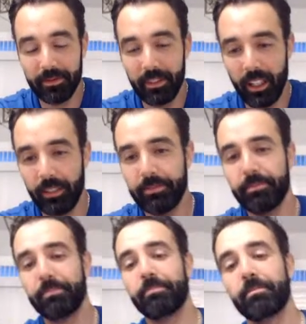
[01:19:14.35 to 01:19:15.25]
Yeah.
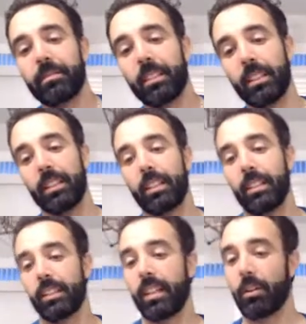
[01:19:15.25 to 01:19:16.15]
Yeah,
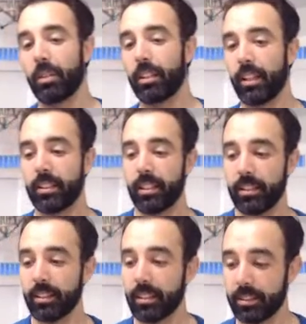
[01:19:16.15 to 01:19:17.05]
we'll get that
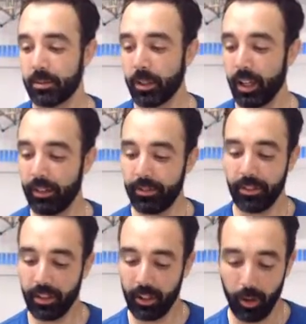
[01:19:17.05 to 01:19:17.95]
done because we have
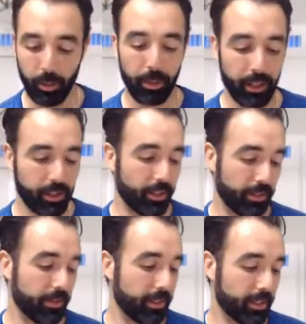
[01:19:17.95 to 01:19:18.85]
a whole bunch of
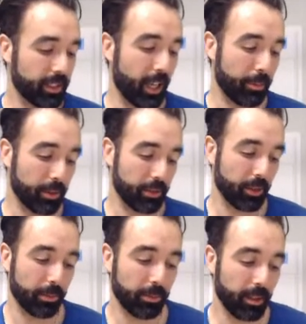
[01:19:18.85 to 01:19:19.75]
samples
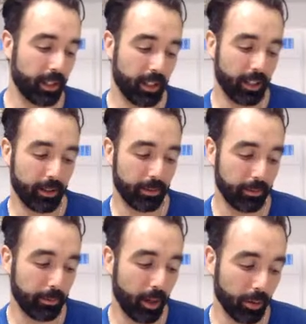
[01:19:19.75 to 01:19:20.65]
from
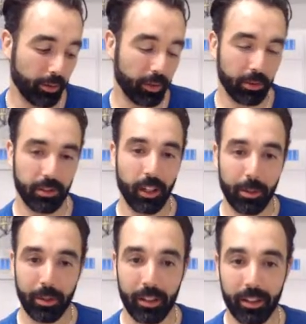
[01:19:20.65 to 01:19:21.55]
Malt Reviews
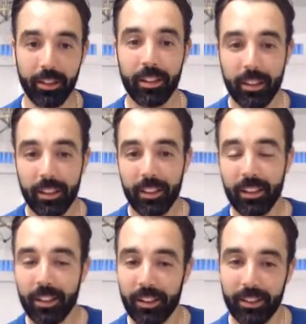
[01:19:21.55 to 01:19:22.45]
Narby
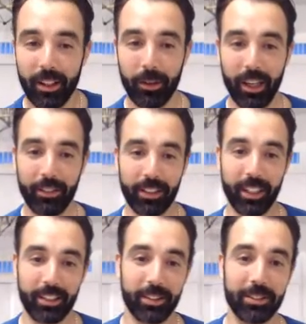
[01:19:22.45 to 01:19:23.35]
that we have to
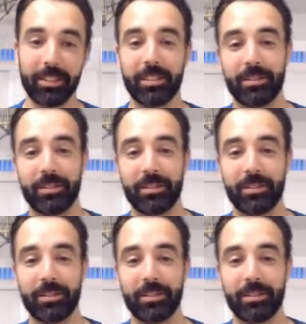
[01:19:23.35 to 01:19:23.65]
get to.